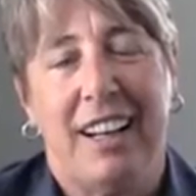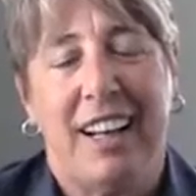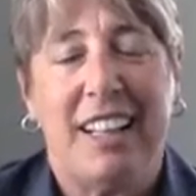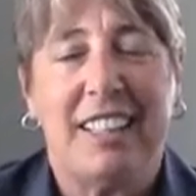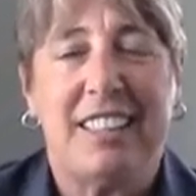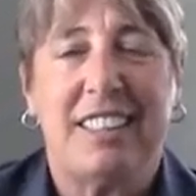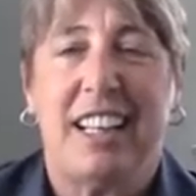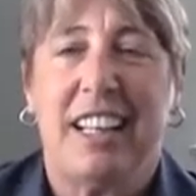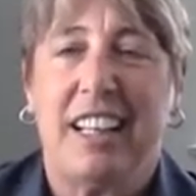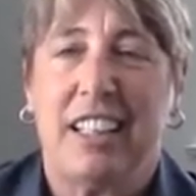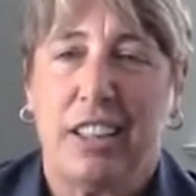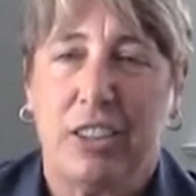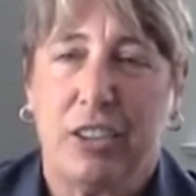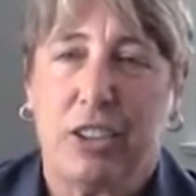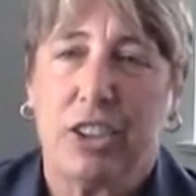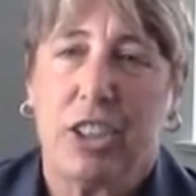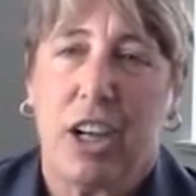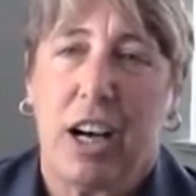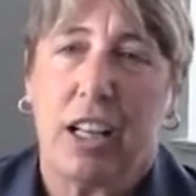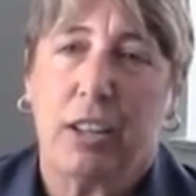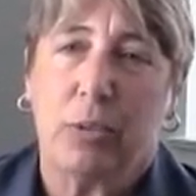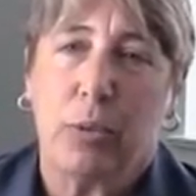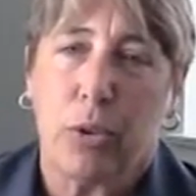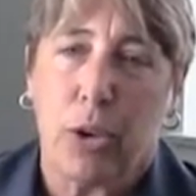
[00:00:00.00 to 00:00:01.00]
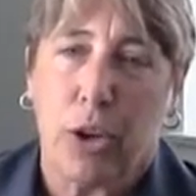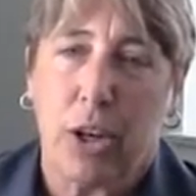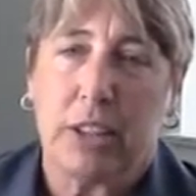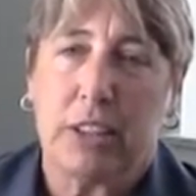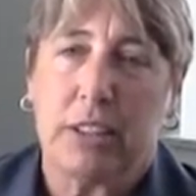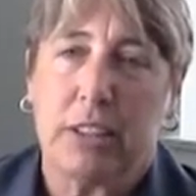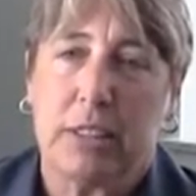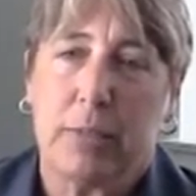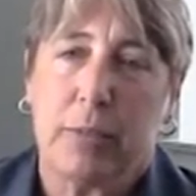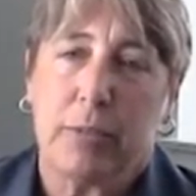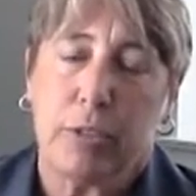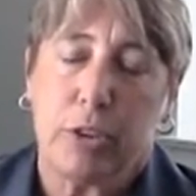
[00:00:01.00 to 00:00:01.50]
I take your child with
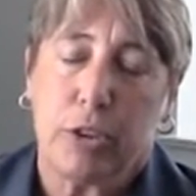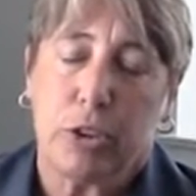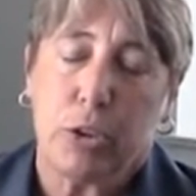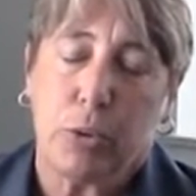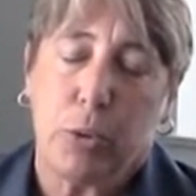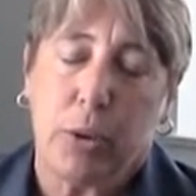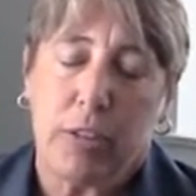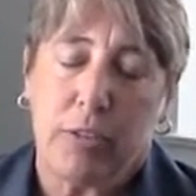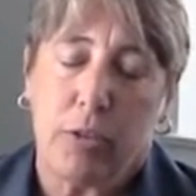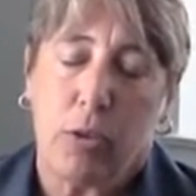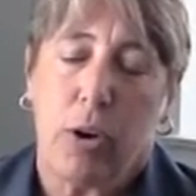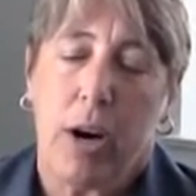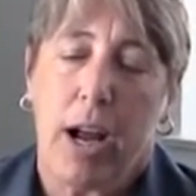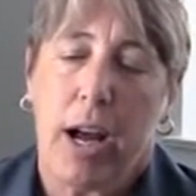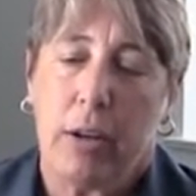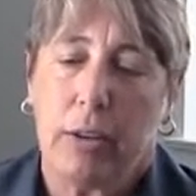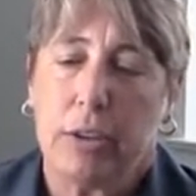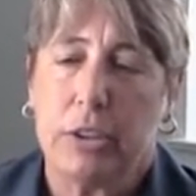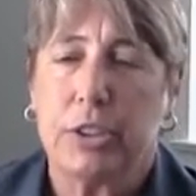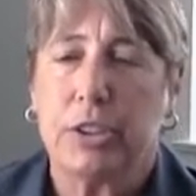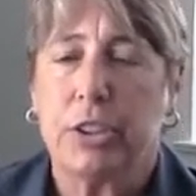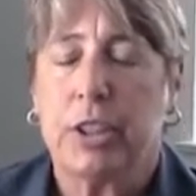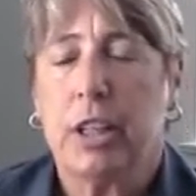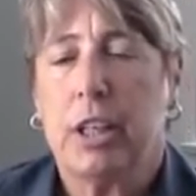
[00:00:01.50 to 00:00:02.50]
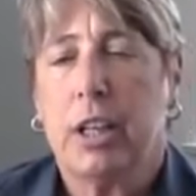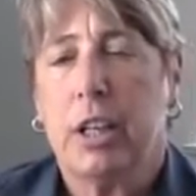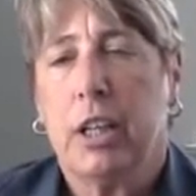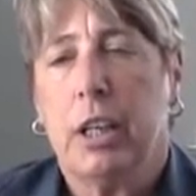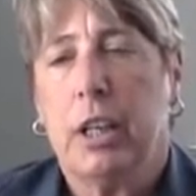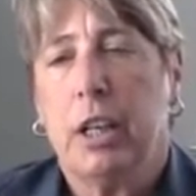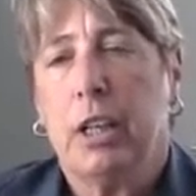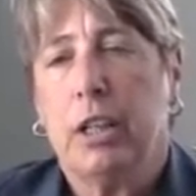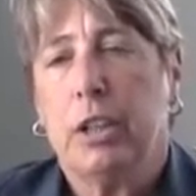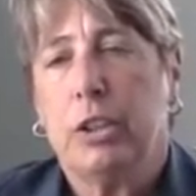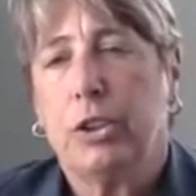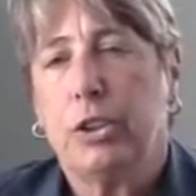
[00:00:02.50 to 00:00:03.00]
autism for 24 hours.
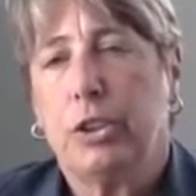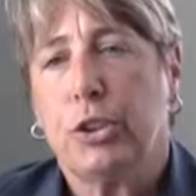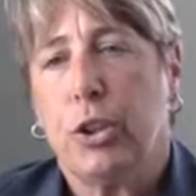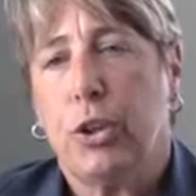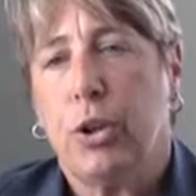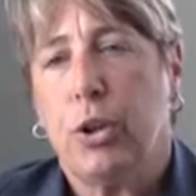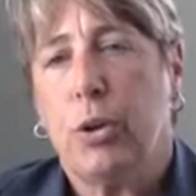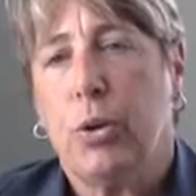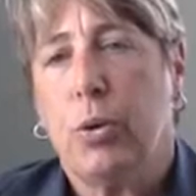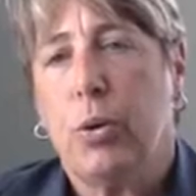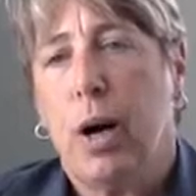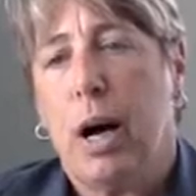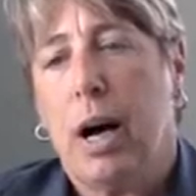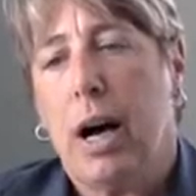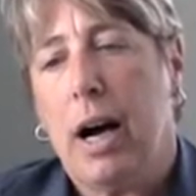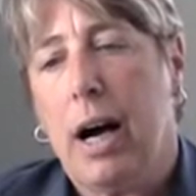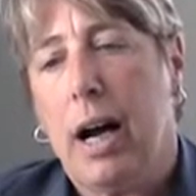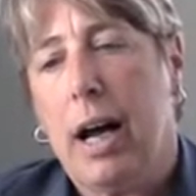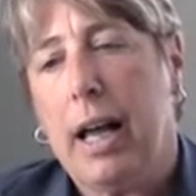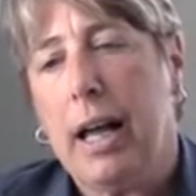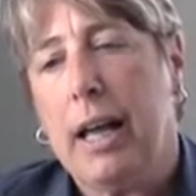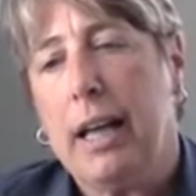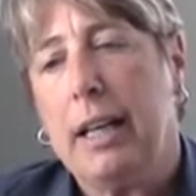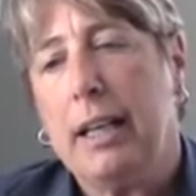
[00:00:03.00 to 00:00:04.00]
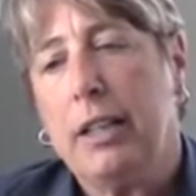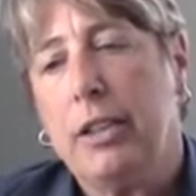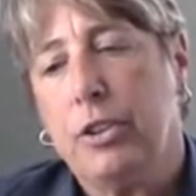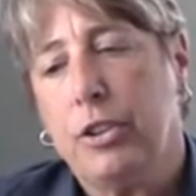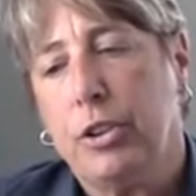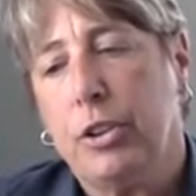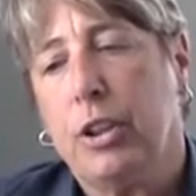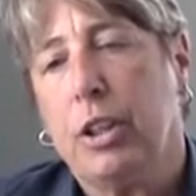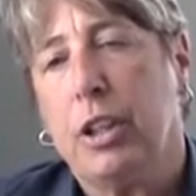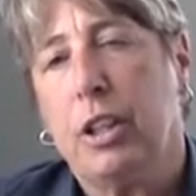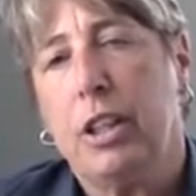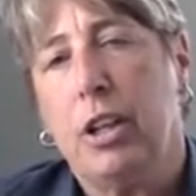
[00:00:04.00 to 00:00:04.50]
So I
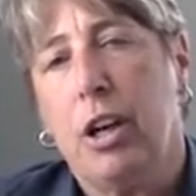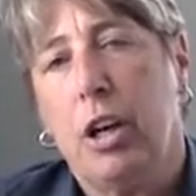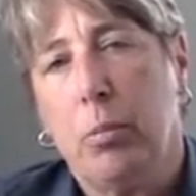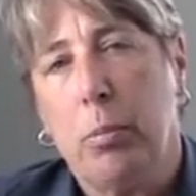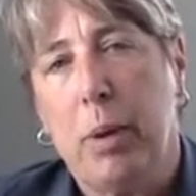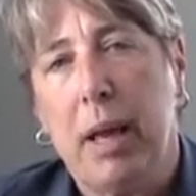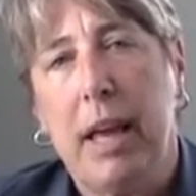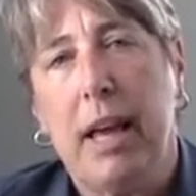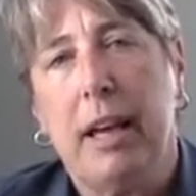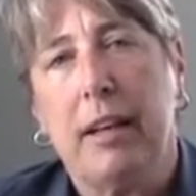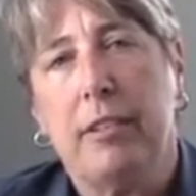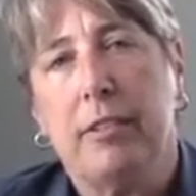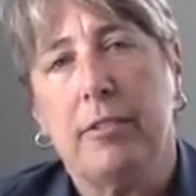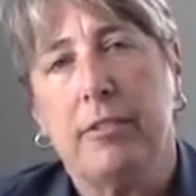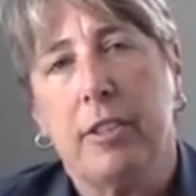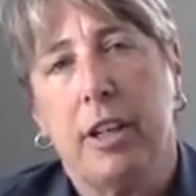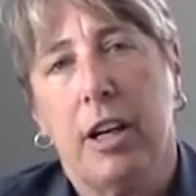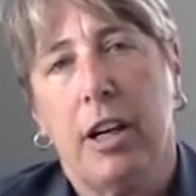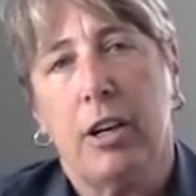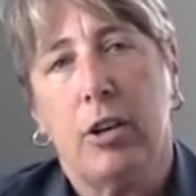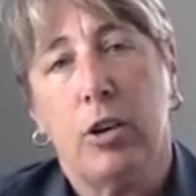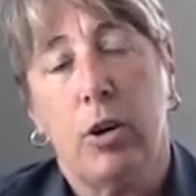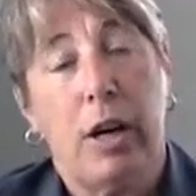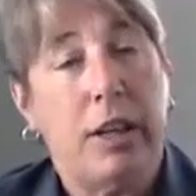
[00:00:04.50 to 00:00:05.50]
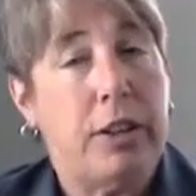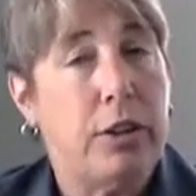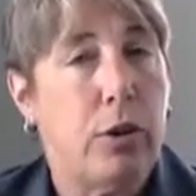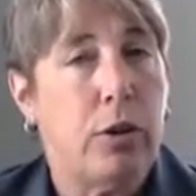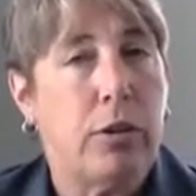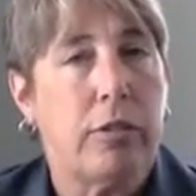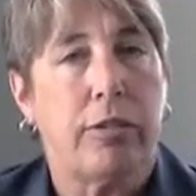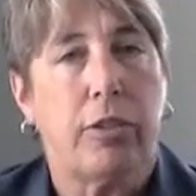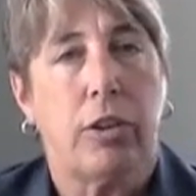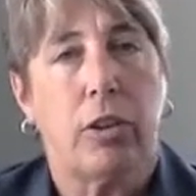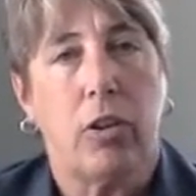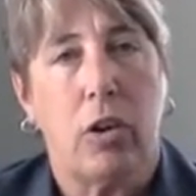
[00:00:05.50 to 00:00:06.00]
took a young man who I'd known
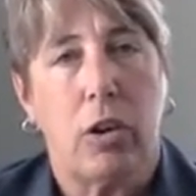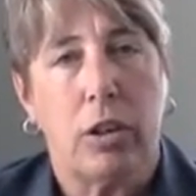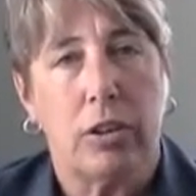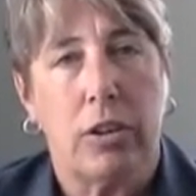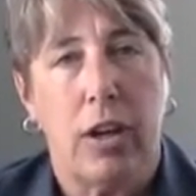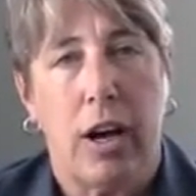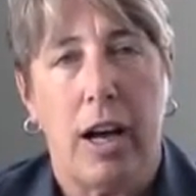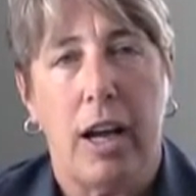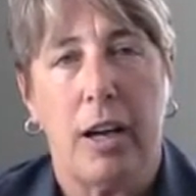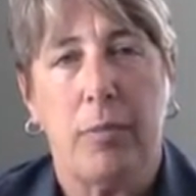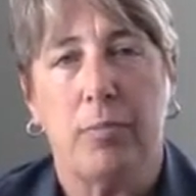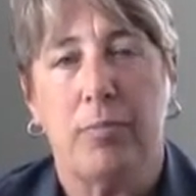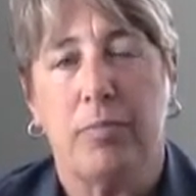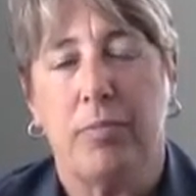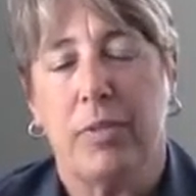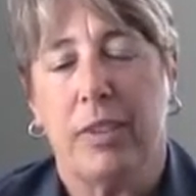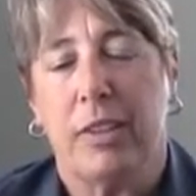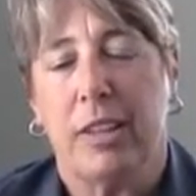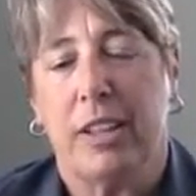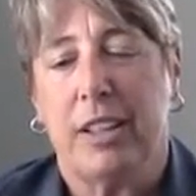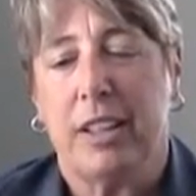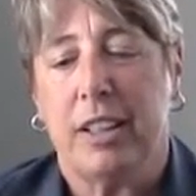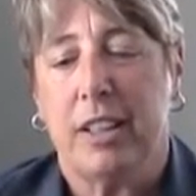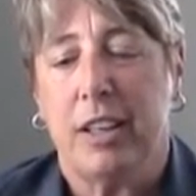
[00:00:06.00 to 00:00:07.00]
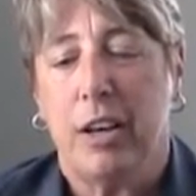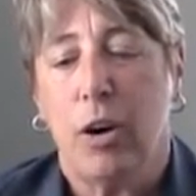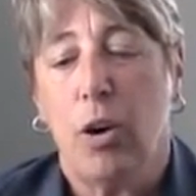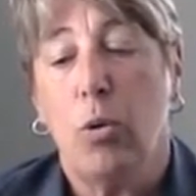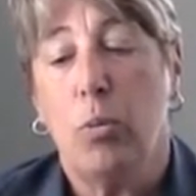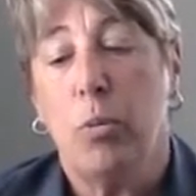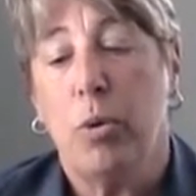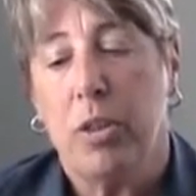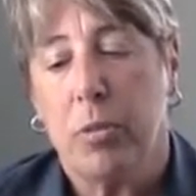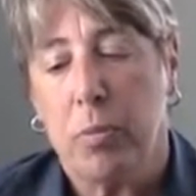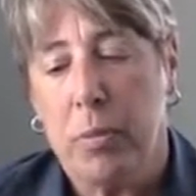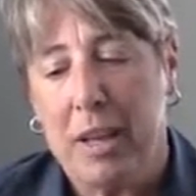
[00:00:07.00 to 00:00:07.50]
for a long time home
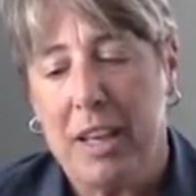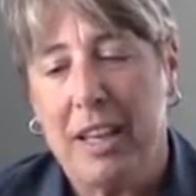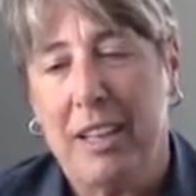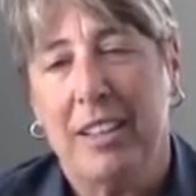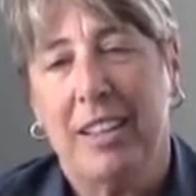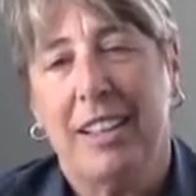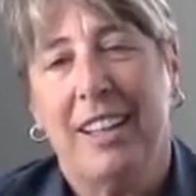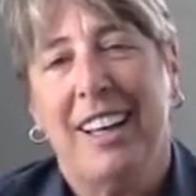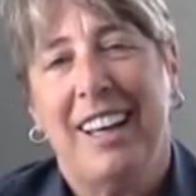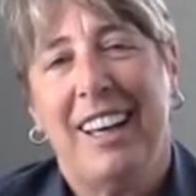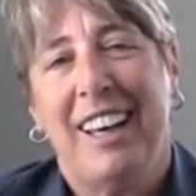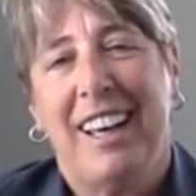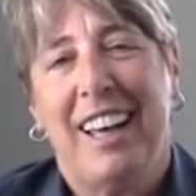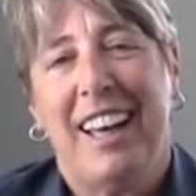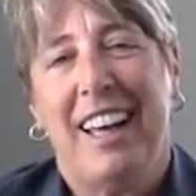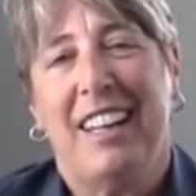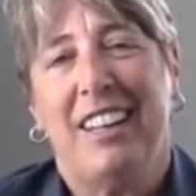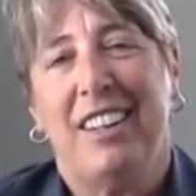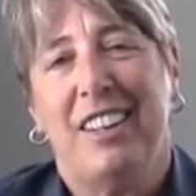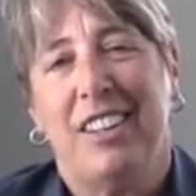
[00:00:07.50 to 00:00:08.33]
with me, and